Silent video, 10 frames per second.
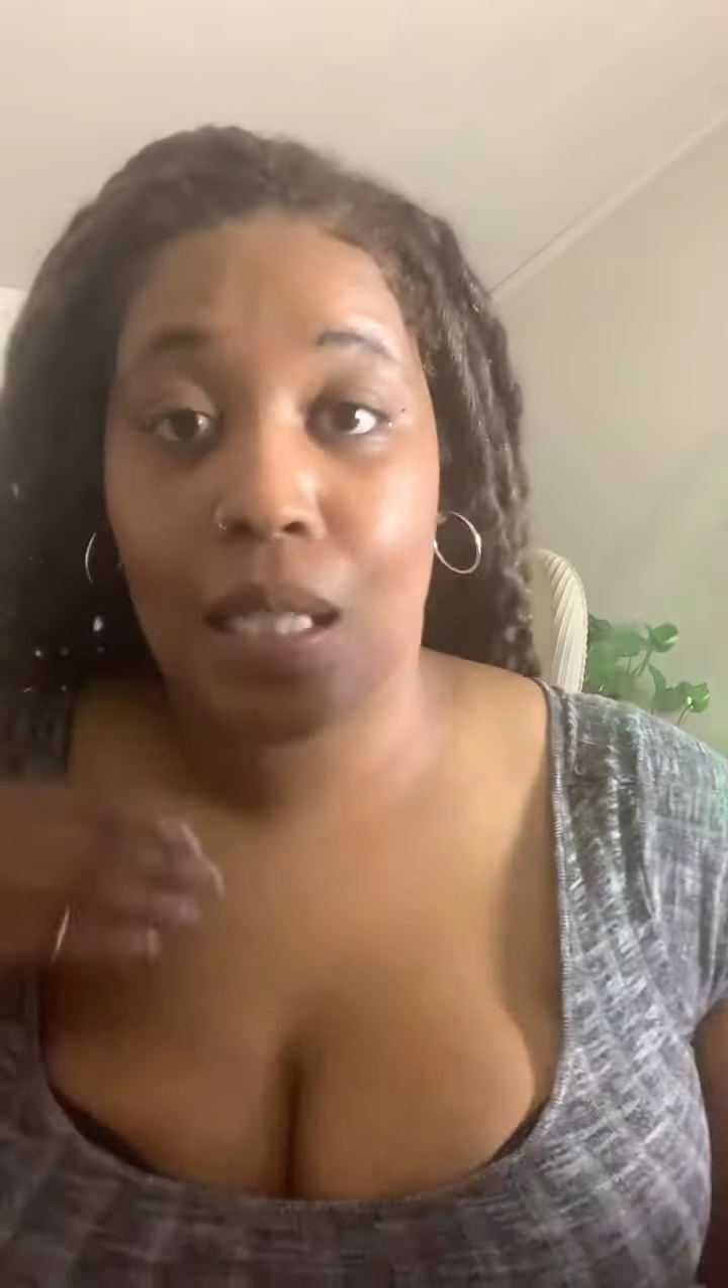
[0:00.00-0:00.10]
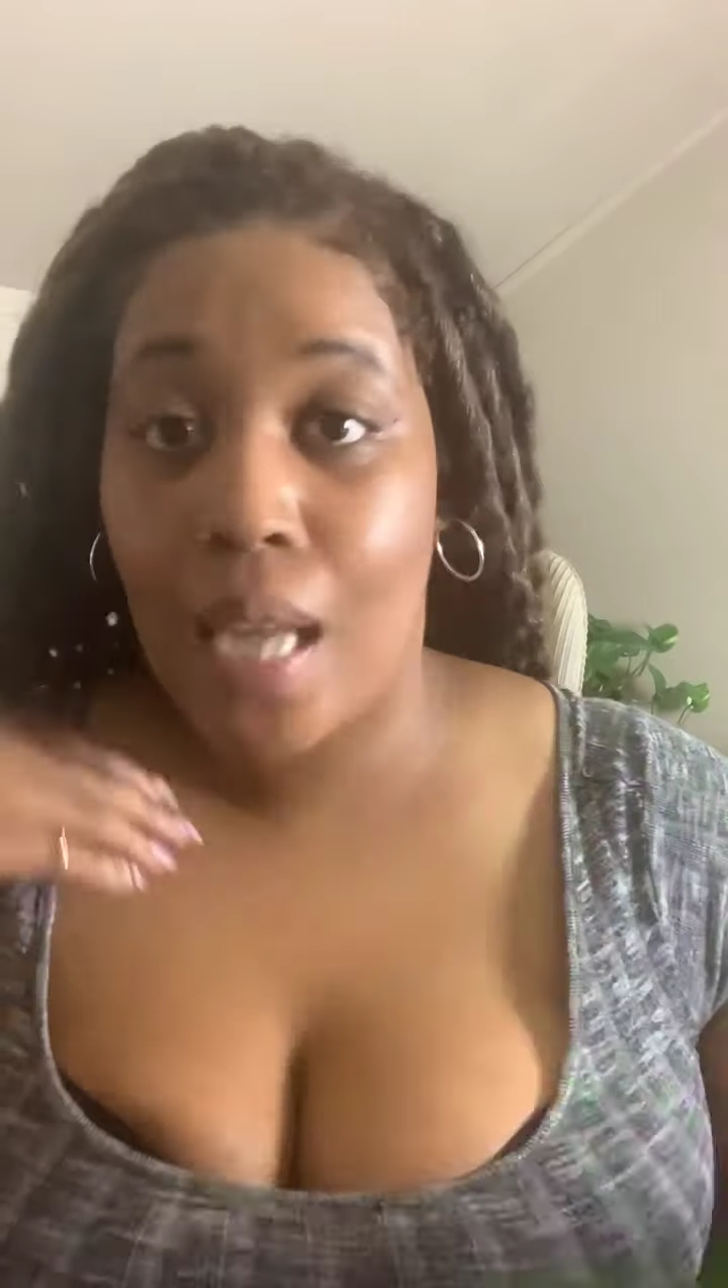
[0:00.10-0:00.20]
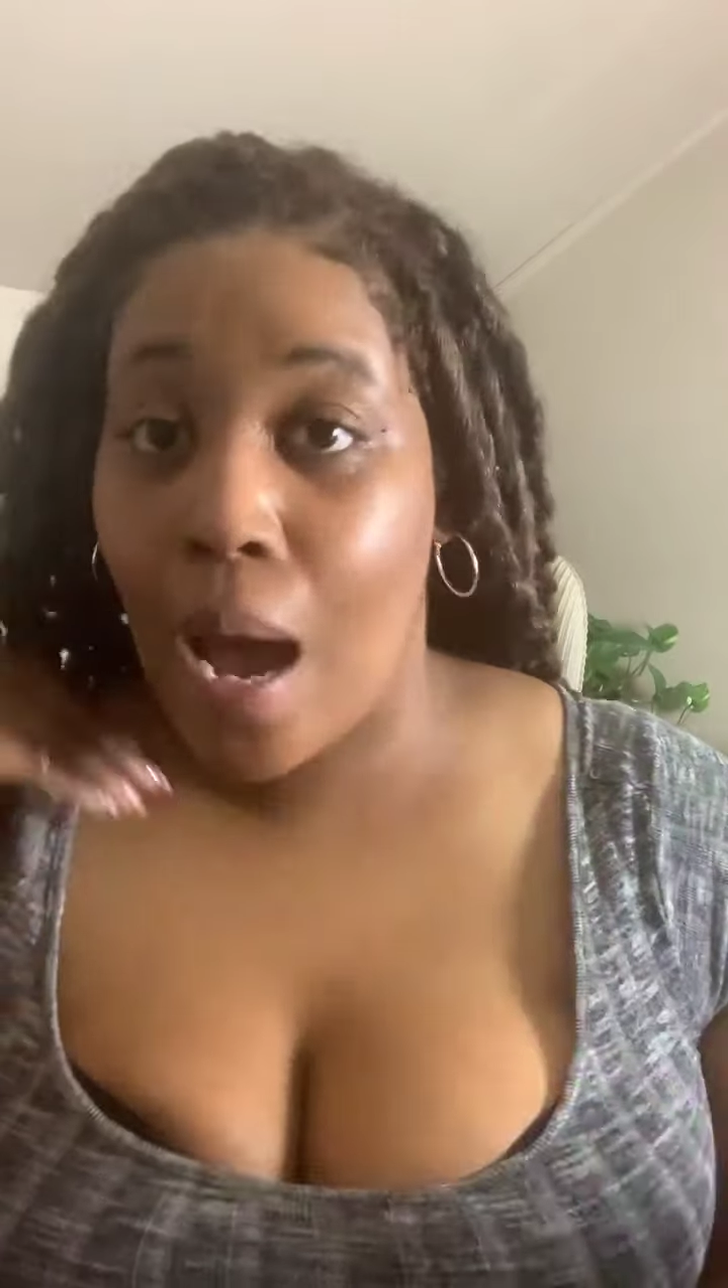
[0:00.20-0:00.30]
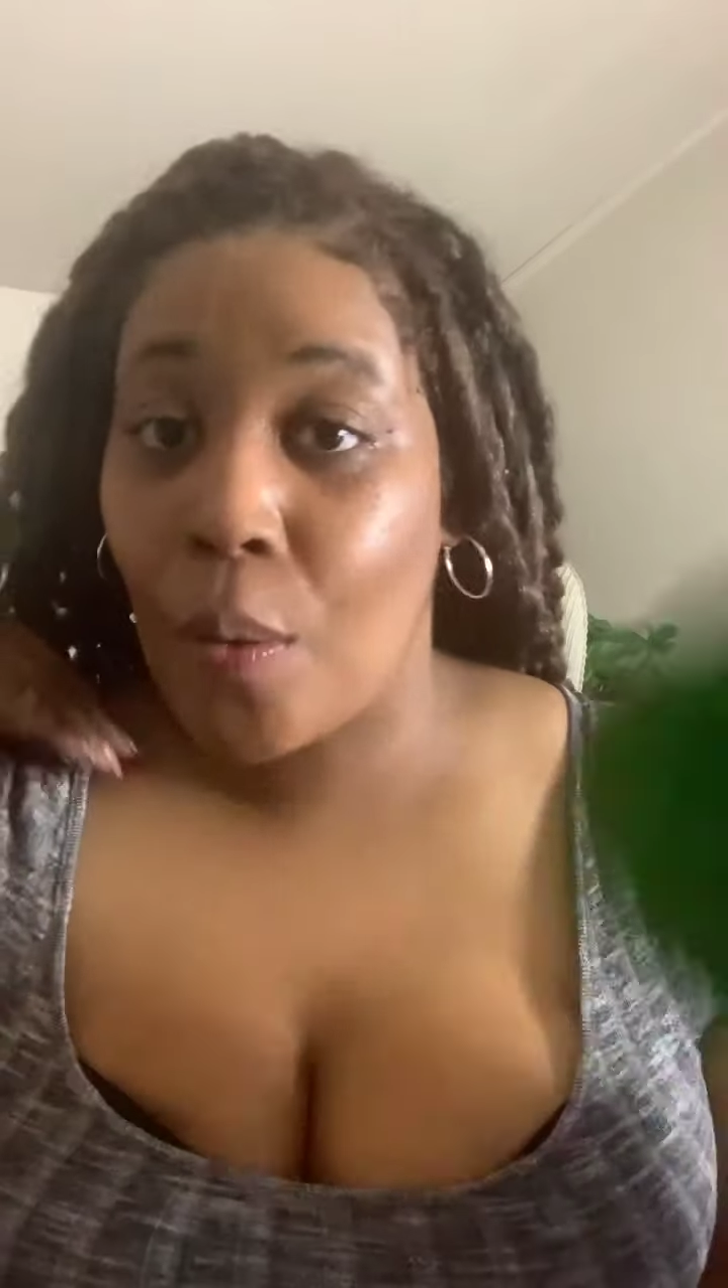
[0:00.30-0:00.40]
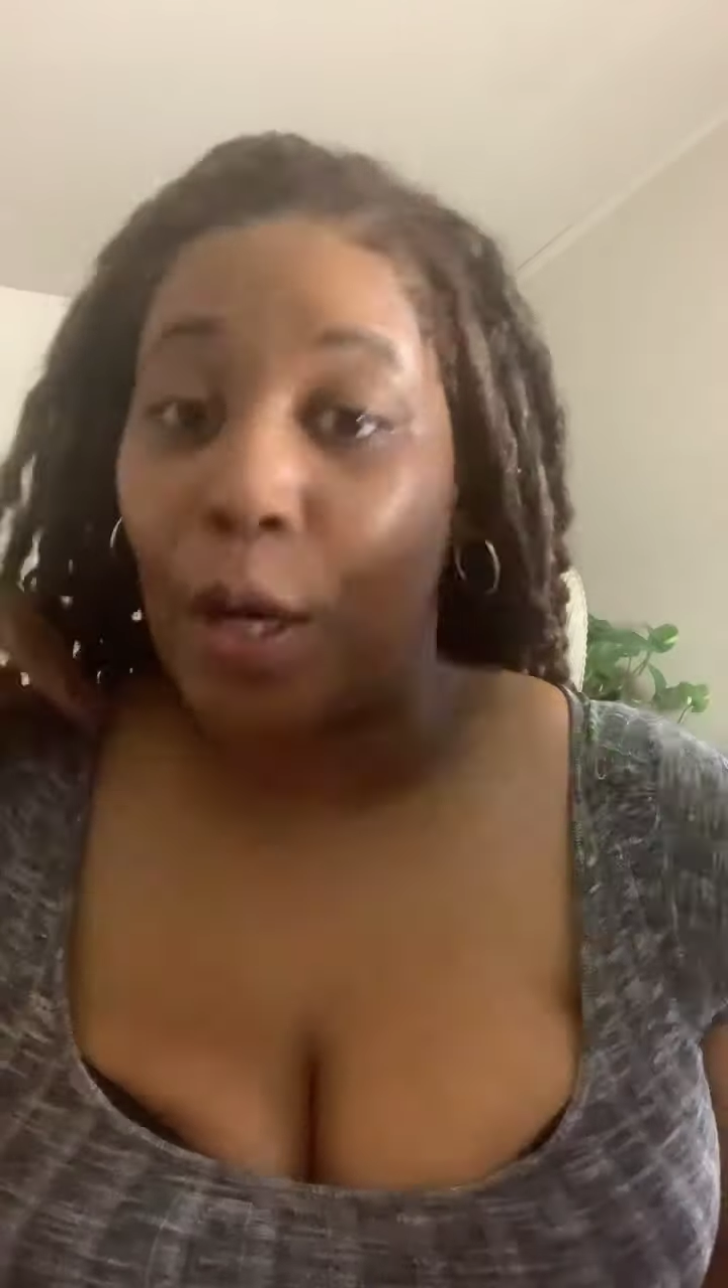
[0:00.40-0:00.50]

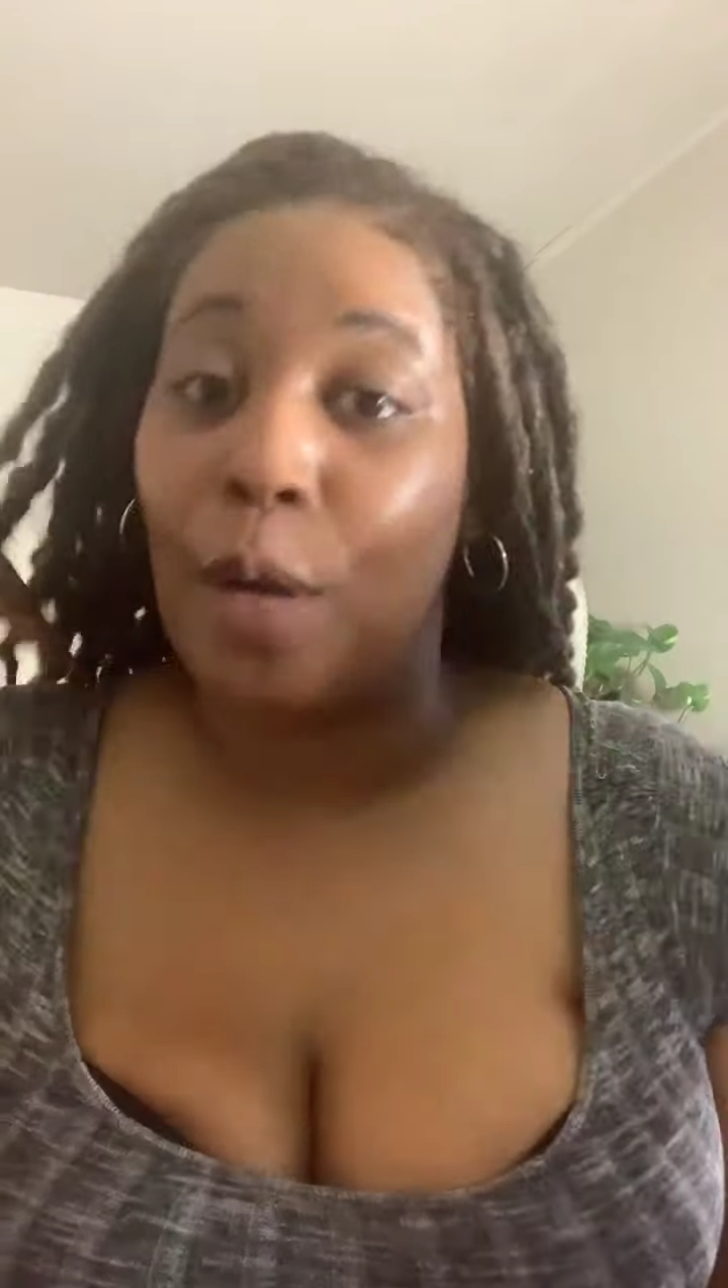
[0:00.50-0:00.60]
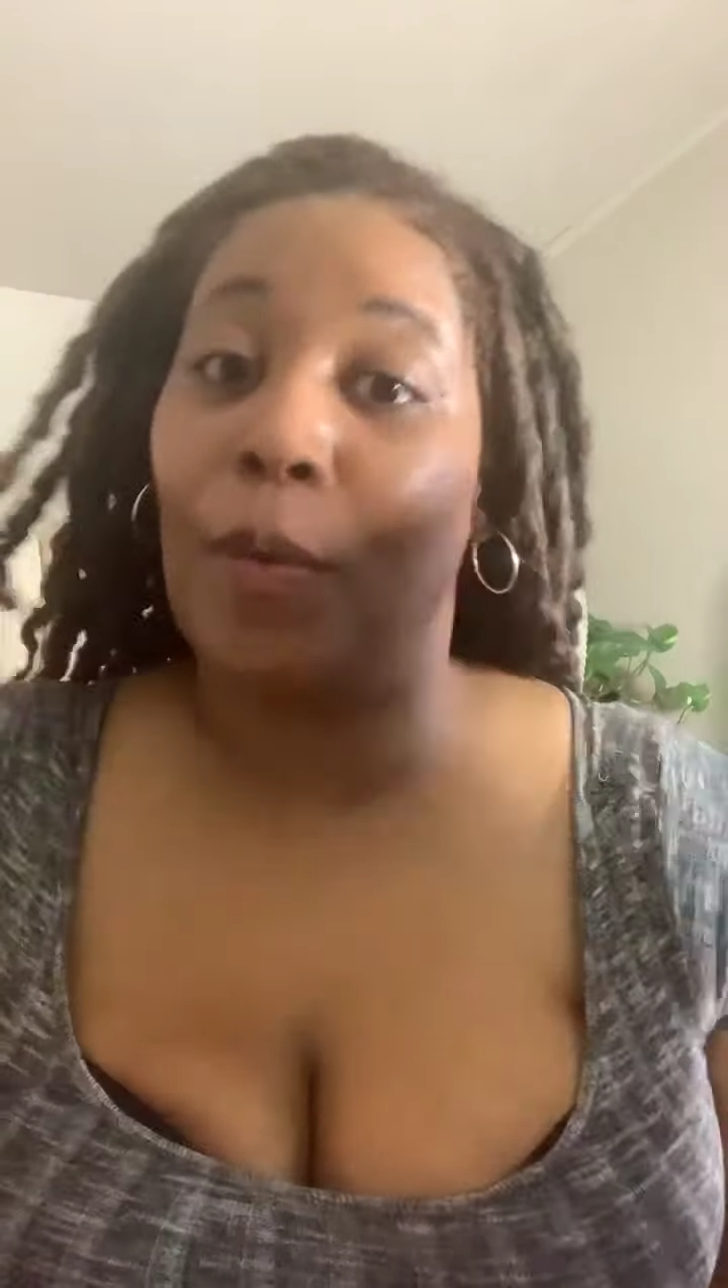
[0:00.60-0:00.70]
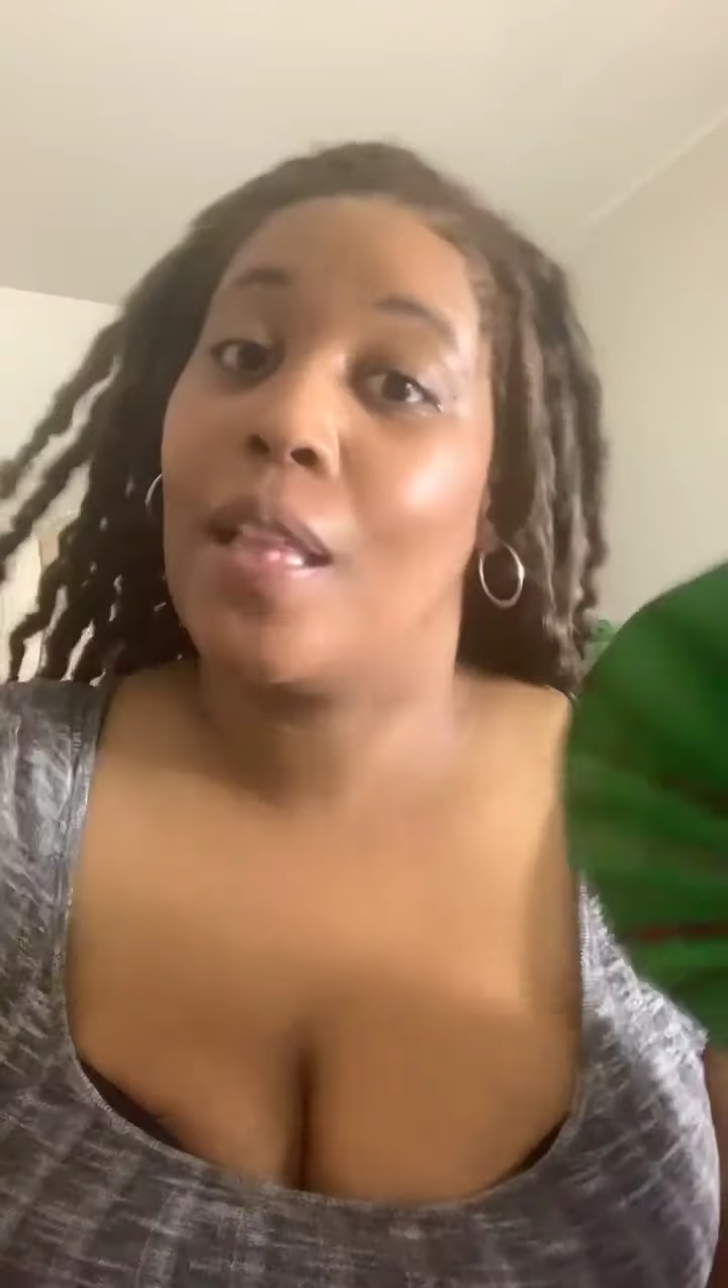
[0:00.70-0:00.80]
shower and